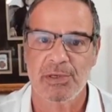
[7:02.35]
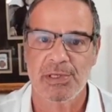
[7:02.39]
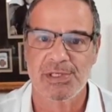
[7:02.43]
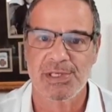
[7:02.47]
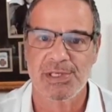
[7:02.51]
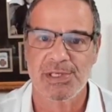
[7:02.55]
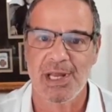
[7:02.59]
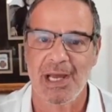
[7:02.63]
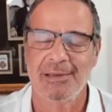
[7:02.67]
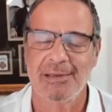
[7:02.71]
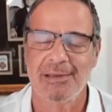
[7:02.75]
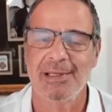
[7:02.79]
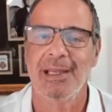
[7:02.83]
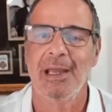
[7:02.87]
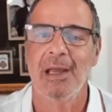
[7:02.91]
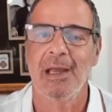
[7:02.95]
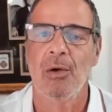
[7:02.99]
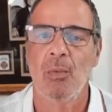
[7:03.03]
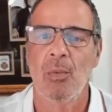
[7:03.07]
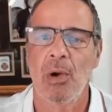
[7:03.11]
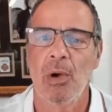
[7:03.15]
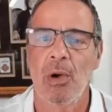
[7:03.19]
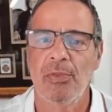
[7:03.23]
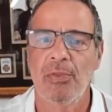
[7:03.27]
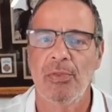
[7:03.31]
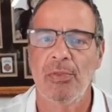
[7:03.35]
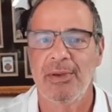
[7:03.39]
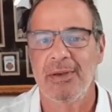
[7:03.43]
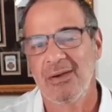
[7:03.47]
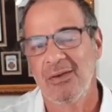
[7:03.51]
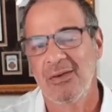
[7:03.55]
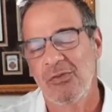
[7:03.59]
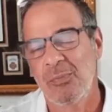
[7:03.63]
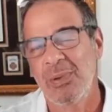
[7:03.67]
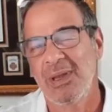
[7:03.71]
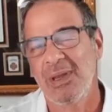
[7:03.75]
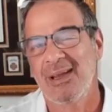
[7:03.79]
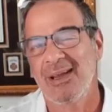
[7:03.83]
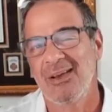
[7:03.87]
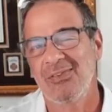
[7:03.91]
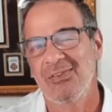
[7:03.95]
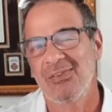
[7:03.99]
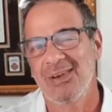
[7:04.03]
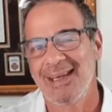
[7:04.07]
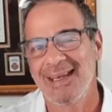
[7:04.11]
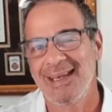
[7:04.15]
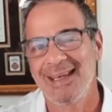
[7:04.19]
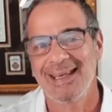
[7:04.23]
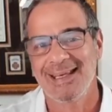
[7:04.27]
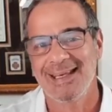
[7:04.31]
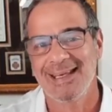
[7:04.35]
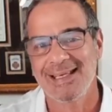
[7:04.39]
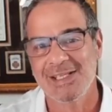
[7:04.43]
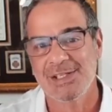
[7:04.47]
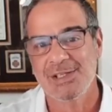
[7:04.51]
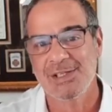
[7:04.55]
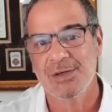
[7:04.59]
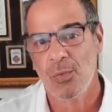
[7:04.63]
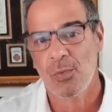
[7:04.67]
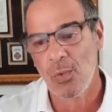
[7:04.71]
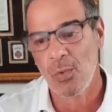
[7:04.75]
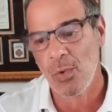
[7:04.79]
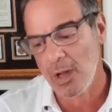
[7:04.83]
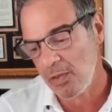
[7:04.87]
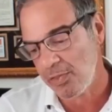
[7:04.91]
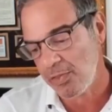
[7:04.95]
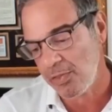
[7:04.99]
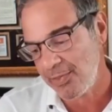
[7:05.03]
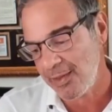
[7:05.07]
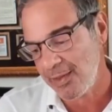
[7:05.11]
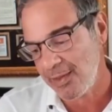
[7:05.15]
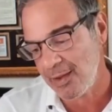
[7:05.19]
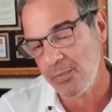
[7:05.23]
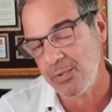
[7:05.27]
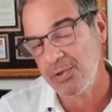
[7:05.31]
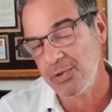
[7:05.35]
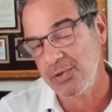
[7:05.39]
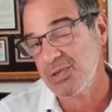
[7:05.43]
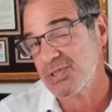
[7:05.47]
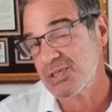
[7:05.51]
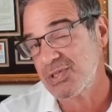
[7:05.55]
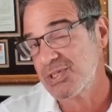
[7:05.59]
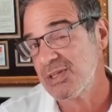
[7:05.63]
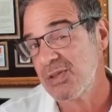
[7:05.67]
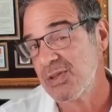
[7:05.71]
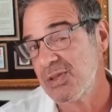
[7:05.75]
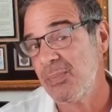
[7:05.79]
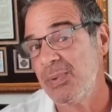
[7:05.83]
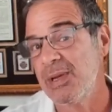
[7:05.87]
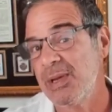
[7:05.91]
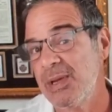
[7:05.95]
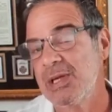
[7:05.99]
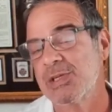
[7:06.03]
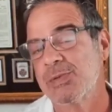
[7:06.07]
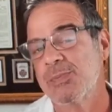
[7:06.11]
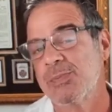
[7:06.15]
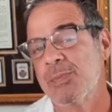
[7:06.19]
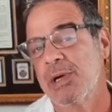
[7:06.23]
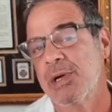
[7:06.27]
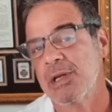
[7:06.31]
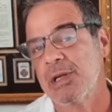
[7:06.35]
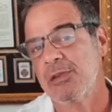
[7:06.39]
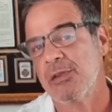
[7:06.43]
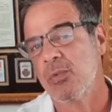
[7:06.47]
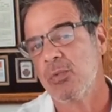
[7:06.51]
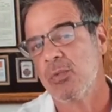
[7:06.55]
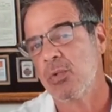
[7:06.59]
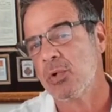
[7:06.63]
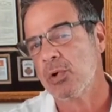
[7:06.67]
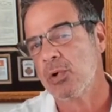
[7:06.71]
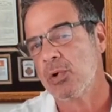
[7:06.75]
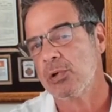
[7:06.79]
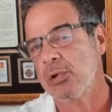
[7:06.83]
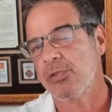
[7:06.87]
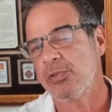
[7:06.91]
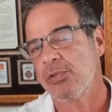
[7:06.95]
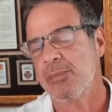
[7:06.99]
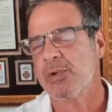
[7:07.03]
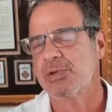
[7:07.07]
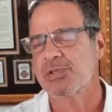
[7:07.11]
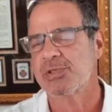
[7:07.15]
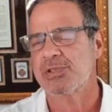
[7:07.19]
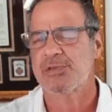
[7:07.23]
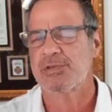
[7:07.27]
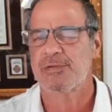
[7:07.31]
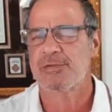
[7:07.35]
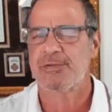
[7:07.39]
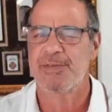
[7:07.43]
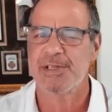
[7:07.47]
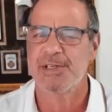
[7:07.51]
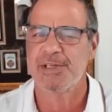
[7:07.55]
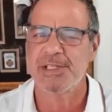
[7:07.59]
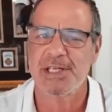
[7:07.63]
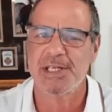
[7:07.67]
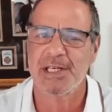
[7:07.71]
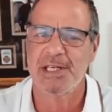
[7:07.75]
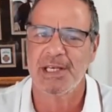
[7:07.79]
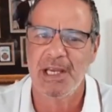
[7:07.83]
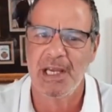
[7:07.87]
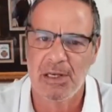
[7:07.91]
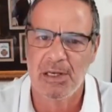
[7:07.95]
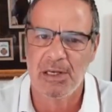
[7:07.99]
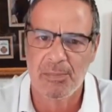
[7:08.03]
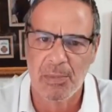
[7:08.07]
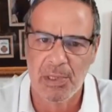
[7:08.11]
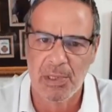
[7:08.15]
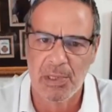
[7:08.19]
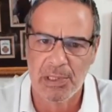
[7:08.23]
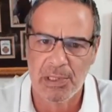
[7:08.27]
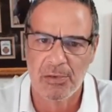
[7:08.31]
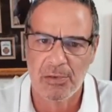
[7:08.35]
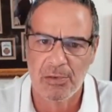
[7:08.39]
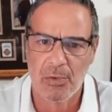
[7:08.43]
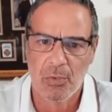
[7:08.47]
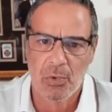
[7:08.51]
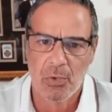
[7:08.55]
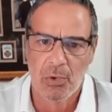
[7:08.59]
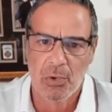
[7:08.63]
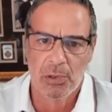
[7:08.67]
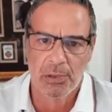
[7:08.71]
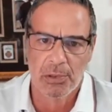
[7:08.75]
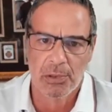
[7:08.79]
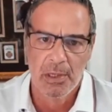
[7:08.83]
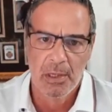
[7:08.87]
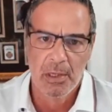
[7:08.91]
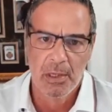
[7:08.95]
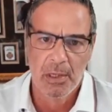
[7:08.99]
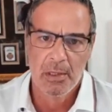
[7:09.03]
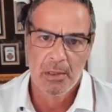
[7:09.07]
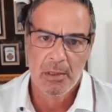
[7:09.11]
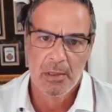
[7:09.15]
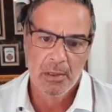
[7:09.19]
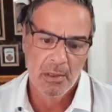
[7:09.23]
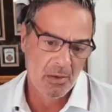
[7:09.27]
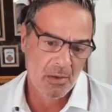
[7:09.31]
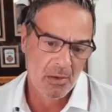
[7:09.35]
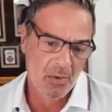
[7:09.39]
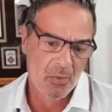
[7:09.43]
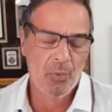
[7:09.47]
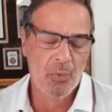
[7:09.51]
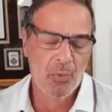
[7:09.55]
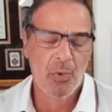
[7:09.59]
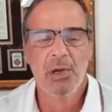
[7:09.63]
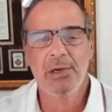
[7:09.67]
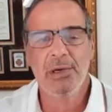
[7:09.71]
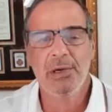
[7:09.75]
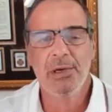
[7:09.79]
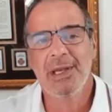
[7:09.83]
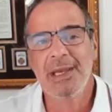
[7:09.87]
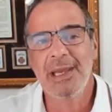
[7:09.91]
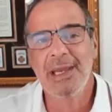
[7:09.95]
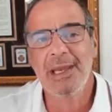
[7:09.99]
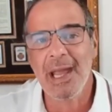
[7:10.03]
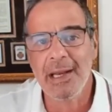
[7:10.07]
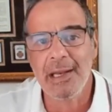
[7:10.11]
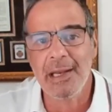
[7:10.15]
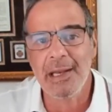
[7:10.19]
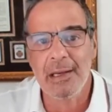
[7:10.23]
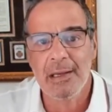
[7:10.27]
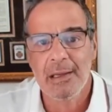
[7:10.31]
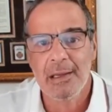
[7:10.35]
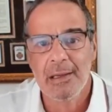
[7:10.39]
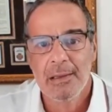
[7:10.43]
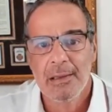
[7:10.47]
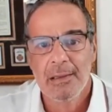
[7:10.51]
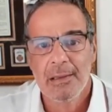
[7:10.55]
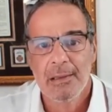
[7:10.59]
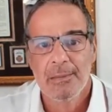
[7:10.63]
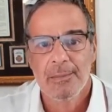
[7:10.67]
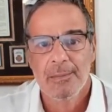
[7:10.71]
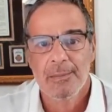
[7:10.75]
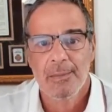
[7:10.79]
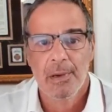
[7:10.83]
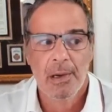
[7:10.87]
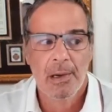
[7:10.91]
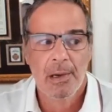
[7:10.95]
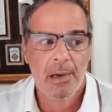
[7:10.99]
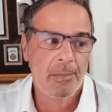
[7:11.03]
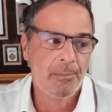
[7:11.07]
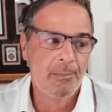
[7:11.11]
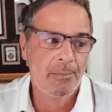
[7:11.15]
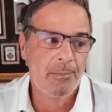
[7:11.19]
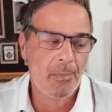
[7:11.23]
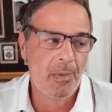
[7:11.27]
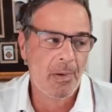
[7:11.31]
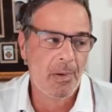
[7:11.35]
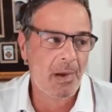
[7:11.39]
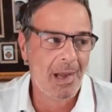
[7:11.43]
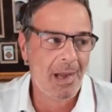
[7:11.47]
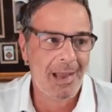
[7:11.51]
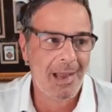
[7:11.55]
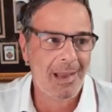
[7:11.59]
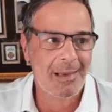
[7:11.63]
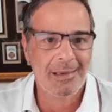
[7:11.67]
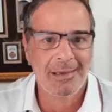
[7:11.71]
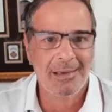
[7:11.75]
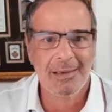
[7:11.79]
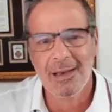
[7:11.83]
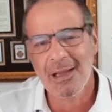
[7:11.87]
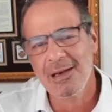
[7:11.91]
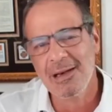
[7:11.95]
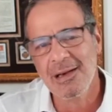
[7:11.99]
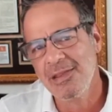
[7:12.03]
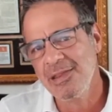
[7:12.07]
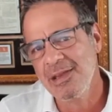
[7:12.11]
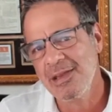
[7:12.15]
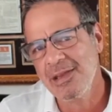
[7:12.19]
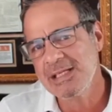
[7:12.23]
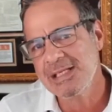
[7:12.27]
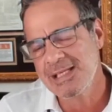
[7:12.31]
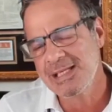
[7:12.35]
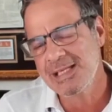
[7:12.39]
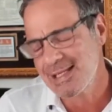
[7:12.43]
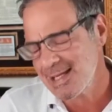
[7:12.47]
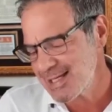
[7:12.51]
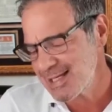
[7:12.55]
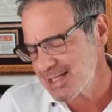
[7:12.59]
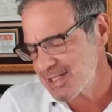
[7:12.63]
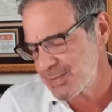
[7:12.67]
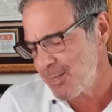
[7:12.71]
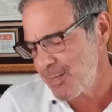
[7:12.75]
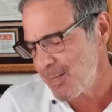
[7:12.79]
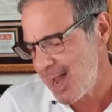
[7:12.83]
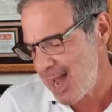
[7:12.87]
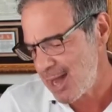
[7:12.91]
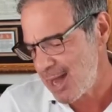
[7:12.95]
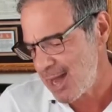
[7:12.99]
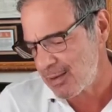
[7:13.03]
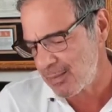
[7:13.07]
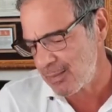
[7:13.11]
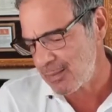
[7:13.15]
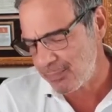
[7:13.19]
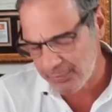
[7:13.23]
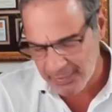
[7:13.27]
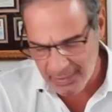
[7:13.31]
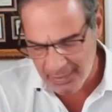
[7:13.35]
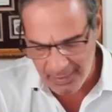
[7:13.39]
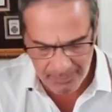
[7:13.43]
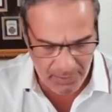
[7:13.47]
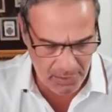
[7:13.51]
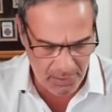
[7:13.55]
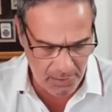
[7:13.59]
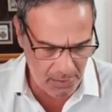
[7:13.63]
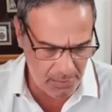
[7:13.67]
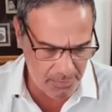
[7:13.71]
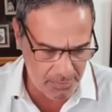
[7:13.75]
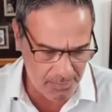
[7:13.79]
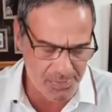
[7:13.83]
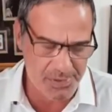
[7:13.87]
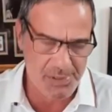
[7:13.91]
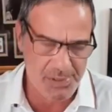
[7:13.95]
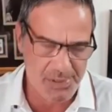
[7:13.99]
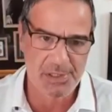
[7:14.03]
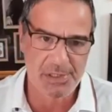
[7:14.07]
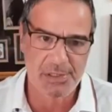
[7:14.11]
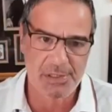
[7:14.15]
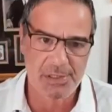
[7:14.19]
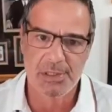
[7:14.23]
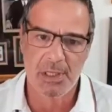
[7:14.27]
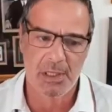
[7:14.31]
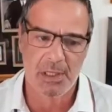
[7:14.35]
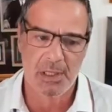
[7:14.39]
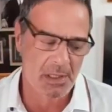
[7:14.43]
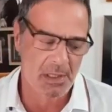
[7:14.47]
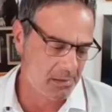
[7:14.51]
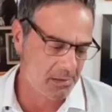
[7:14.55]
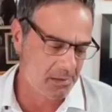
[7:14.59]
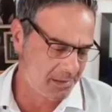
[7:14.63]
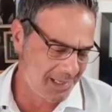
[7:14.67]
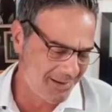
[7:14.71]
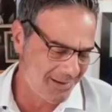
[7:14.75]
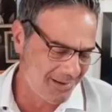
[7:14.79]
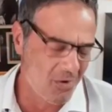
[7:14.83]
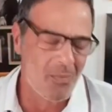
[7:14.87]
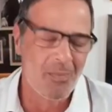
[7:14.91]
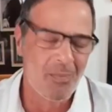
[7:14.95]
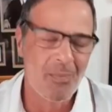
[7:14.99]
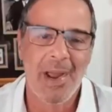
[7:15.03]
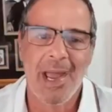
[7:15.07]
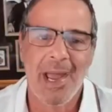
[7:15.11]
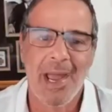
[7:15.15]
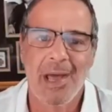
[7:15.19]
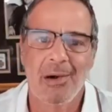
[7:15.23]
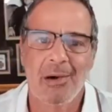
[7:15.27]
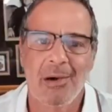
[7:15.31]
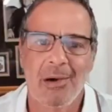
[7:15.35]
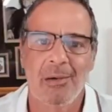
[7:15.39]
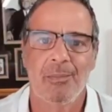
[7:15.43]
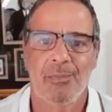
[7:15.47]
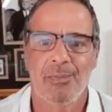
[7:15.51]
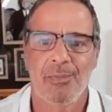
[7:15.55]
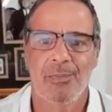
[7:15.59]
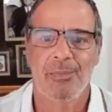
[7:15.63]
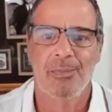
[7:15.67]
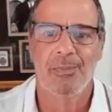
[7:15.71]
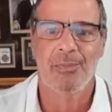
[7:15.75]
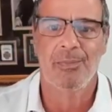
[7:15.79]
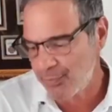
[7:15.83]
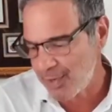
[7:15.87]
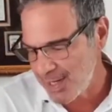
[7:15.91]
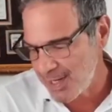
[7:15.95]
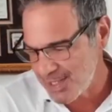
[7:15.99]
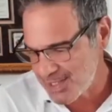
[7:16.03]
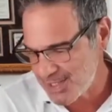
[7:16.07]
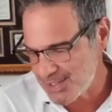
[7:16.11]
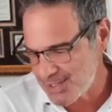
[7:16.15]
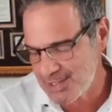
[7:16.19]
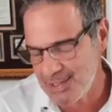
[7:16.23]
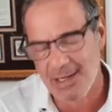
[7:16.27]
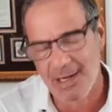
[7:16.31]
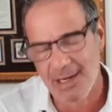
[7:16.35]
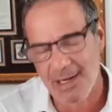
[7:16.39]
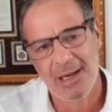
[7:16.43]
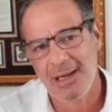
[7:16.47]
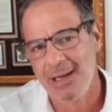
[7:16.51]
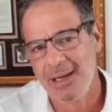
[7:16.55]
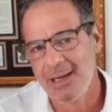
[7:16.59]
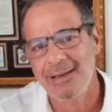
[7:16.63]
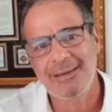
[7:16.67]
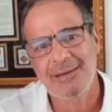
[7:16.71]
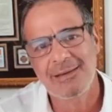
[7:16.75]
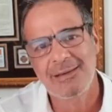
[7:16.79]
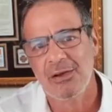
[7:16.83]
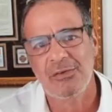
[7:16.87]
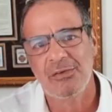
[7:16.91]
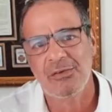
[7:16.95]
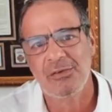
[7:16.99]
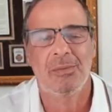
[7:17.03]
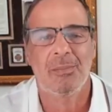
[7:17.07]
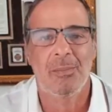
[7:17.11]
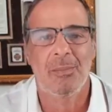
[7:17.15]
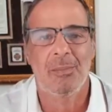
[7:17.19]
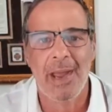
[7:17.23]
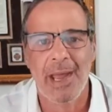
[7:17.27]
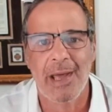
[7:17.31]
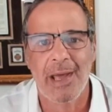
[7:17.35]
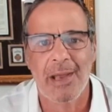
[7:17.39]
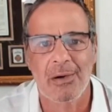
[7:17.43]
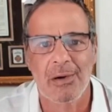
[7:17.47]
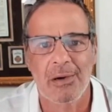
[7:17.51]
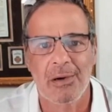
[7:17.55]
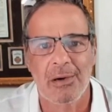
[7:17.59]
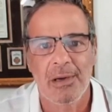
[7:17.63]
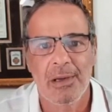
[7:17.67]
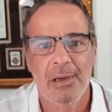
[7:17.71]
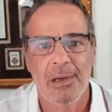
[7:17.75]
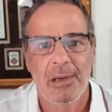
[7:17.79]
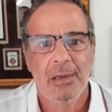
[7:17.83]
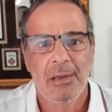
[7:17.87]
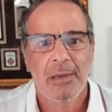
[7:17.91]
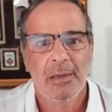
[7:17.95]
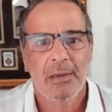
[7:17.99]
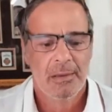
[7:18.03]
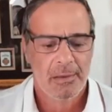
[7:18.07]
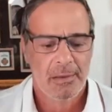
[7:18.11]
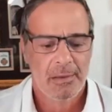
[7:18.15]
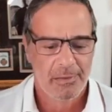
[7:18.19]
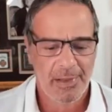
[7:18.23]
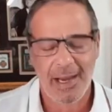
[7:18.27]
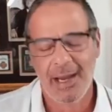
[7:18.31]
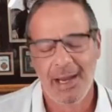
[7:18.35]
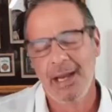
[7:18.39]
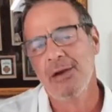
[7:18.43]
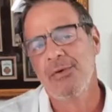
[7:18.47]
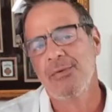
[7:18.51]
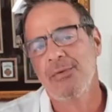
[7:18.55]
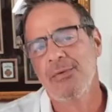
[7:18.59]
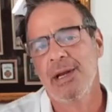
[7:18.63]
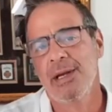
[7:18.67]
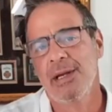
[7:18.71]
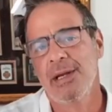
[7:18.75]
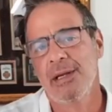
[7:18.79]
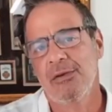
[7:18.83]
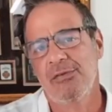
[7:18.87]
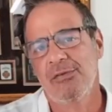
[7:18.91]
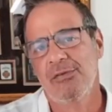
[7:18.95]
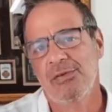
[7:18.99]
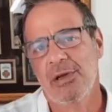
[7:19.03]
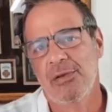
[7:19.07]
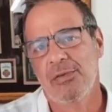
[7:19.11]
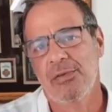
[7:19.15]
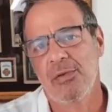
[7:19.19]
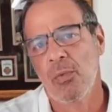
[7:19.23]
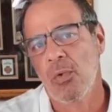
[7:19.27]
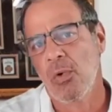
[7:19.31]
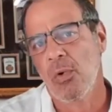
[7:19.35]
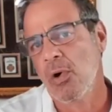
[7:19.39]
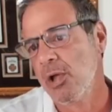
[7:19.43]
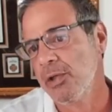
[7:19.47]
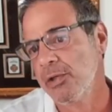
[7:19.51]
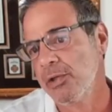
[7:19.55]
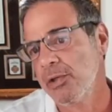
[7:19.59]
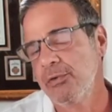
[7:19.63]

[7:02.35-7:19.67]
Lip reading: It is not to get wealthy. It is because it is wealth. And when you see the biggest money in the world, the most sophisticated money in the world, run to get it. None of these things matter. Premiums, they don't matter. The price today, it doesn't matter. The handwriting is on the wall.